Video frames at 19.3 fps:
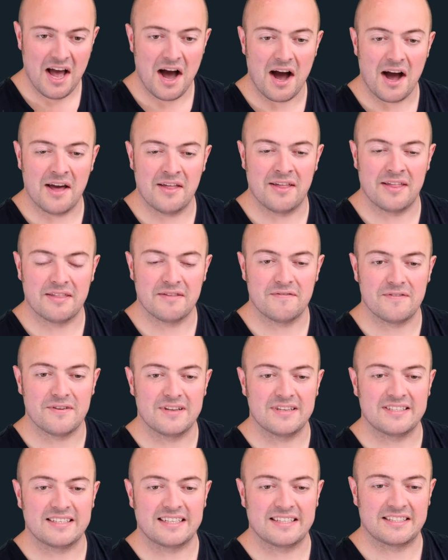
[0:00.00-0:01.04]
I think the
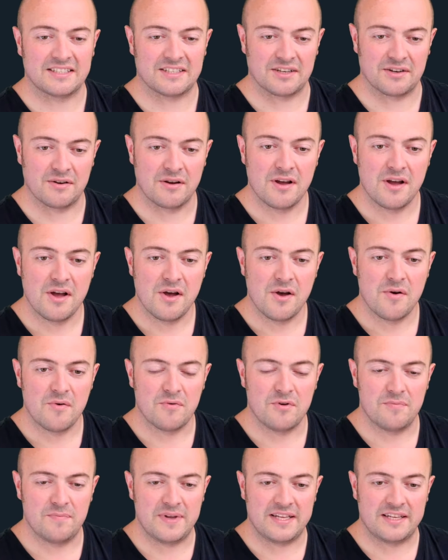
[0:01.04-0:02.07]
first thing to do would be